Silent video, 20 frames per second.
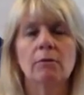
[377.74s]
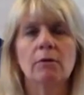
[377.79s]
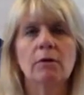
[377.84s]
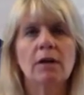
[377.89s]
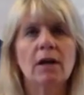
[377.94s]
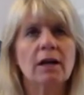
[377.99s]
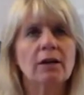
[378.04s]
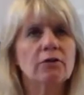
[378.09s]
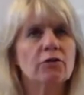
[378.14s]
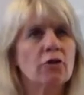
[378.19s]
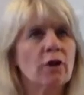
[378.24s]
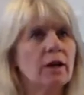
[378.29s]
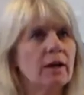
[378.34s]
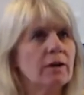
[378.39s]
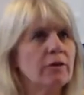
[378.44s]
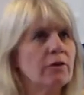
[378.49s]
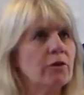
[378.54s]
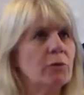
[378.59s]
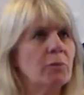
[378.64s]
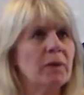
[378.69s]
We're not
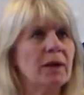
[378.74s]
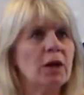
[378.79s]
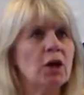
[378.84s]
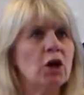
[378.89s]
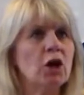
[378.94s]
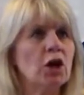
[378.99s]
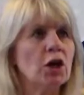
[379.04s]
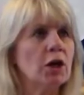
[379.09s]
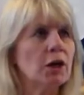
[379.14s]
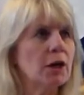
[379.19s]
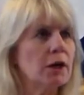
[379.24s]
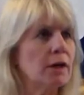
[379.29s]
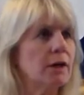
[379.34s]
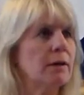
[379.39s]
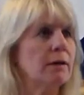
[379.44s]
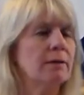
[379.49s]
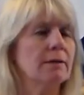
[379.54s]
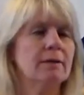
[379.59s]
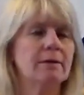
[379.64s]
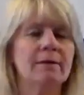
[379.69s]
trying to be
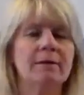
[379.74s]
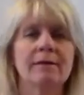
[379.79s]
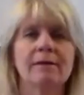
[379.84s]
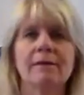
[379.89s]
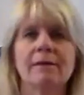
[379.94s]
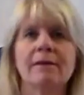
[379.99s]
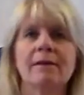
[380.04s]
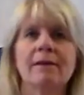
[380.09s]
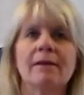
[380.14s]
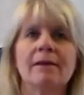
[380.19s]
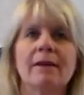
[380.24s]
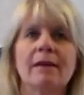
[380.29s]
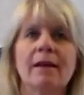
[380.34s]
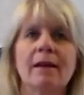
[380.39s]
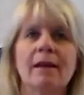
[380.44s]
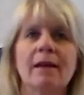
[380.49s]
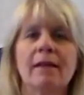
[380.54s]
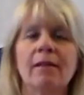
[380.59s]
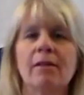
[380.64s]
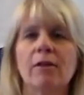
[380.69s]
good
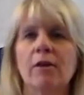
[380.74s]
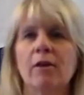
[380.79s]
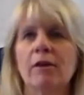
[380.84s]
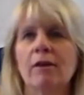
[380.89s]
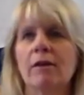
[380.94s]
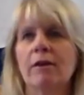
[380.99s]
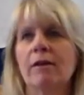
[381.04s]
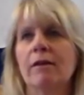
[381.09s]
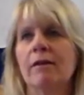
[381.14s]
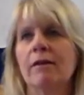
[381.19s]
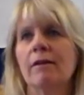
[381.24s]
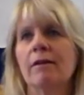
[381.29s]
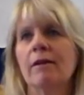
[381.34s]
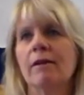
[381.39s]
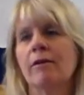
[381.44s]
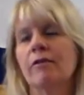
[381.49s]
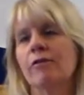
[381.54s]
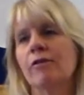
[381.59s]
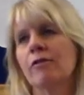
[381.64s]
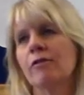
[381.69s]
and look
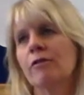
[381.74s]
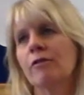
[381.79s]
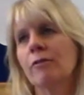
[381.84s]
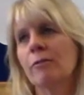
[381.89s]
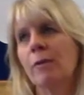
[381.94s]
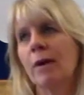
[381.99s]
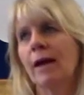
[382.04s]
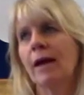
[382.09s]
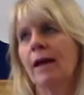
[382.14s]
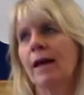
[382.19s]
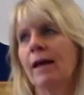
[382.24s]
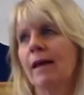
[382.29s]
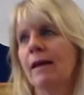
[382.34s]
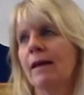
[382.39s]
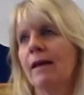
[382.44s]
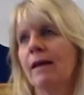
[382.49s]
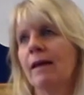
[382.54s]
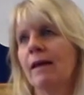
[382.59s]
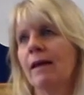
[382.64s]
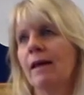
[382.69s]
a certain
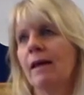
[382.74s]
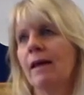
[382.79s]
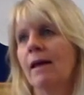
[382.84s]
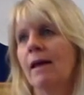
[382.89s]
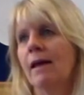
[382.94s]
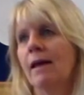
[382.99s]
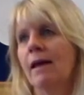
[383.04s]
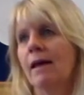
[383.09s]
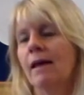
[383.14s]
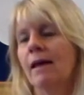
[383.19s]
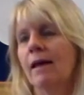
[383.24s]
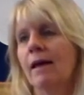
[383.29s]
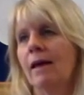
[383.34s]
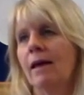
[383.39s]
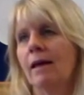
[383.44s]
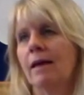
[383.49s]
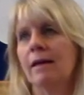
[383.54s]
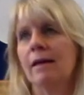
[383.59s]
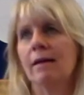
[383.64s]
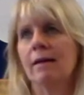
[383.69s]
way
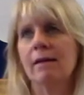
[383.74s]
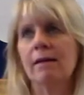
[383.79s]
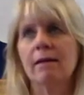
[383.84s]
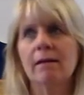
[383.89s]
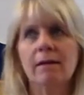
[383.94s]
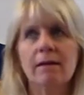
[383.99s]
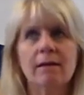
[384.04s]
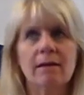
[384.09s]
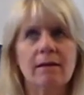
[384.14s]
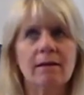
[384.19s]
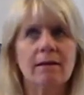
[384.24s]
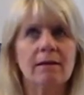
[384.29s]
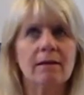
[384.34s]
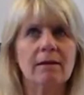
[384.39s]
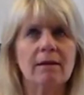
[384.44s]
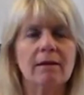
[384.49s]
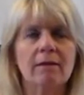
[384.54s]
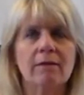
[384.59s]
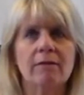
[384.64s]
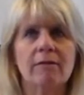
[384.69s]
and,
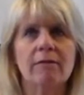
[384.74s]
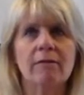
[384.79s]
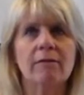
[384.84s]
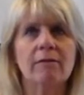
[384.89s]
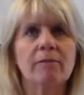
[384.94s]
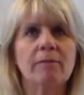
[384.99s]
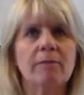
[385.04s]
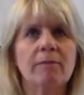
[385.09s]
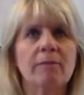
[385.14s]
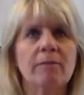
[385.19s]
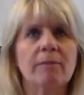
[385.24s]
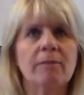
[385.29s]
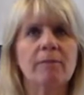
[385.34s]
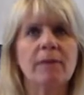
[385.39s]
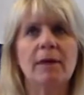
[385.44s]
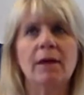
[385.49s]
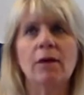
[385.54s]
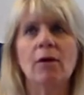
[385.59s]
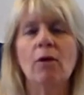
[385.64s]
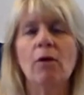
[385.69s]

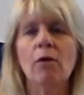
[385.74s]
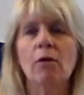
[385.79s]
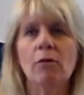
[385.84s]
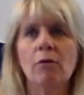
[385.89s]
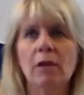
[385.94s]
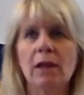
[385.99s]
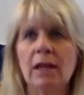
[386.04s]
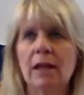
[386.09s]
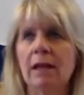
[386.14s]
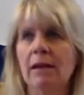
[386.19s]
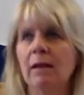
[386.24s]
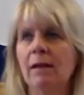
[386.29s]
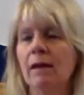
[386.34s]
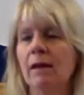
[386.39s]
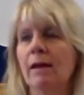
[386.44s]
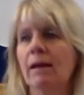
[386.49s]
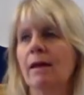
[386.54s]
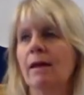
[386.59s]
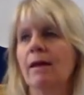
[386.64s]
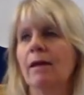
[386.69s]
be holy
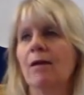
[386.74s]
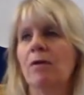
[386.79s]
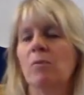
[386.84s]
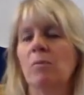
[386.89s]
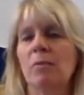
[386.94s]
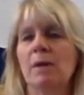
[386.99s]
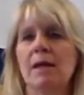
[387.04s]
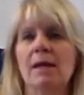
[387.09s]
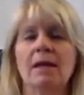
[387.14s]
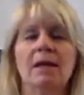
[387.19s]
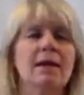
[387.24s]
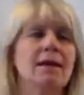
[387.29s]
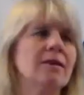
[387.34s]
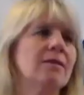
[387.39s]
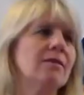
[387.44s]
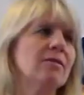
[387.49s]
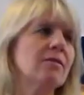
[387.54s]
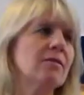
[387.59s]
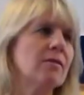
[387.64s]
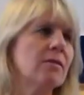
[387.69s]

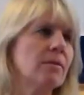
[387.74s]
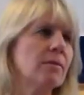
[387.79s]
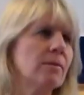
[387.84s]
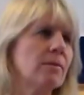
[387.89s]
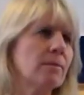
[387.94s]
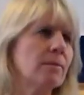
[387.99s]
beings.